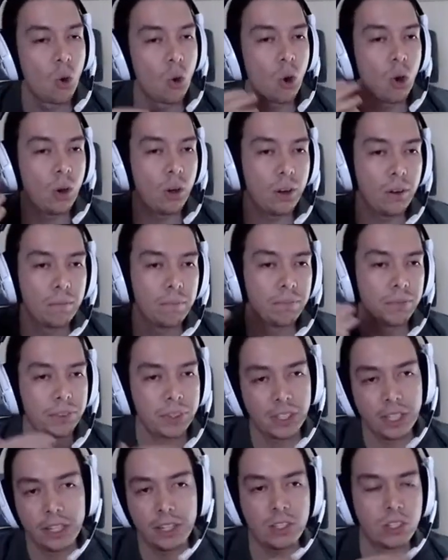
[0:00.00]
or
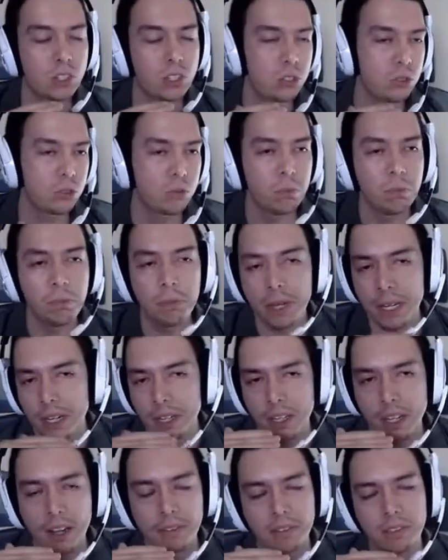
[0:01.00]
it's
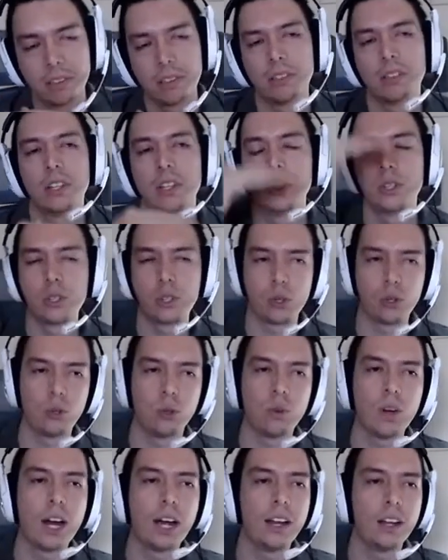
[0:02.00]
mid-level
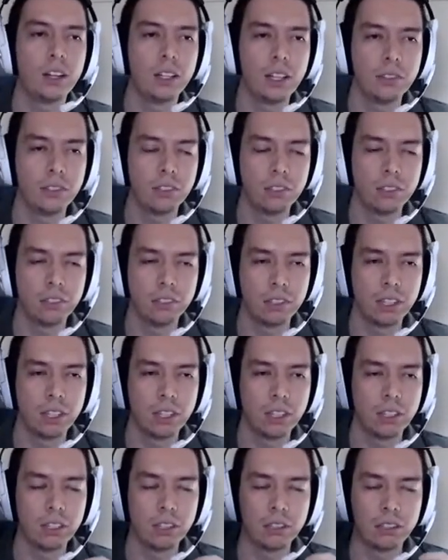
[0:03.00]
to higher
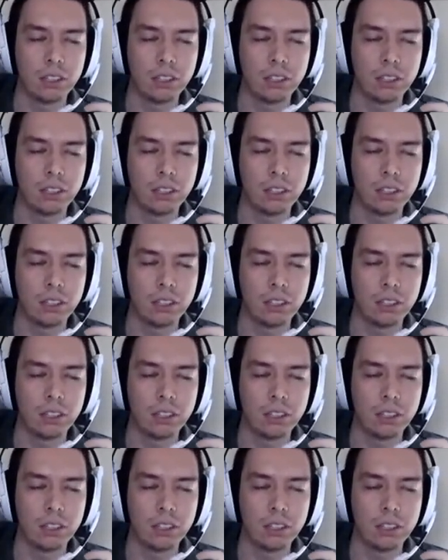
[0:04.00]
level,